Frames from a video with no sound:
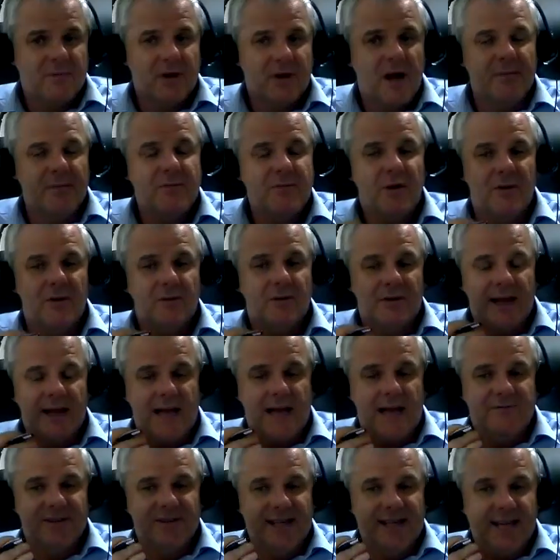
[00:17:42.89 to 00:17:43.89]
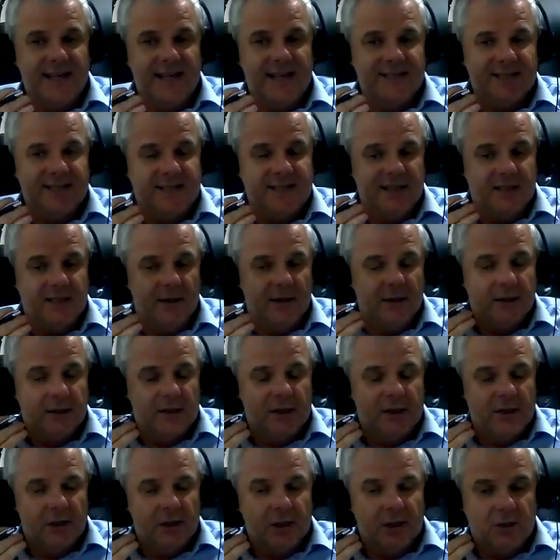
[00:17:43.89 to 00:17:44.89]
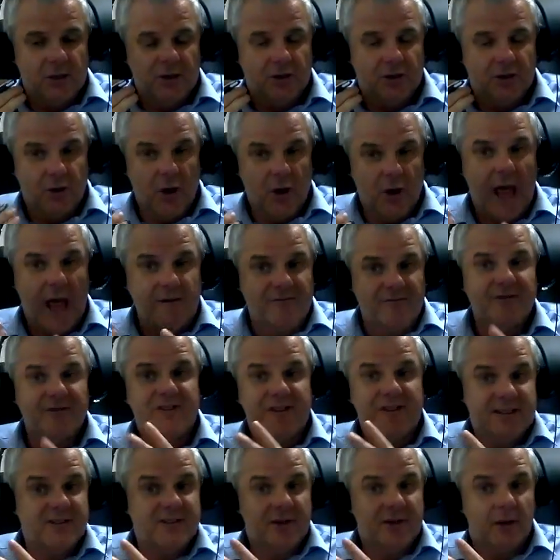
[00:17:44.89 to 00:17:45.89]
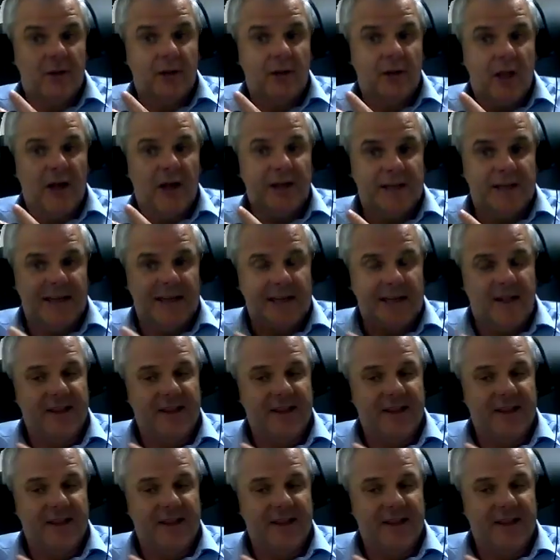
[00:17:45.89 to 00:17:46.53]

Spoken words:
I'm not advocating everything's online.